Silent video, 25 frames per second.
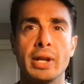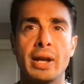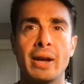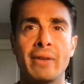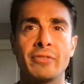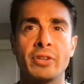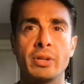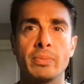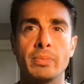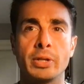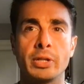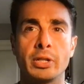
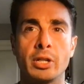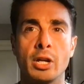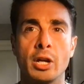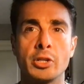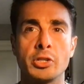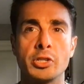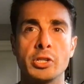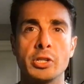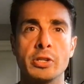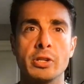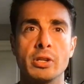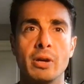after
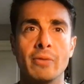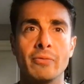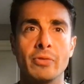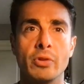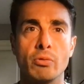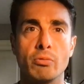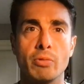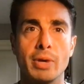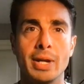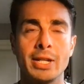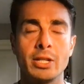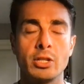percussion of
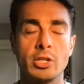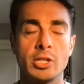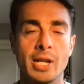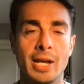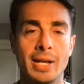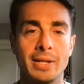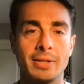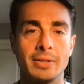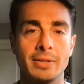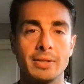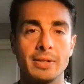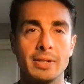the right
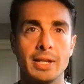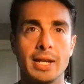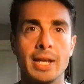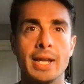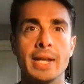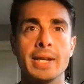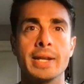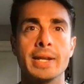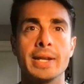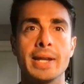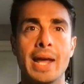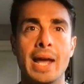chest
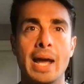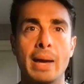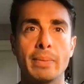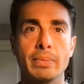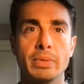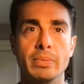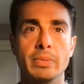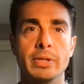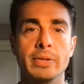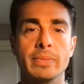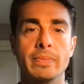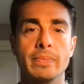and
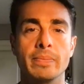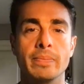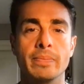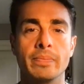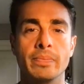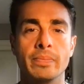abdomen.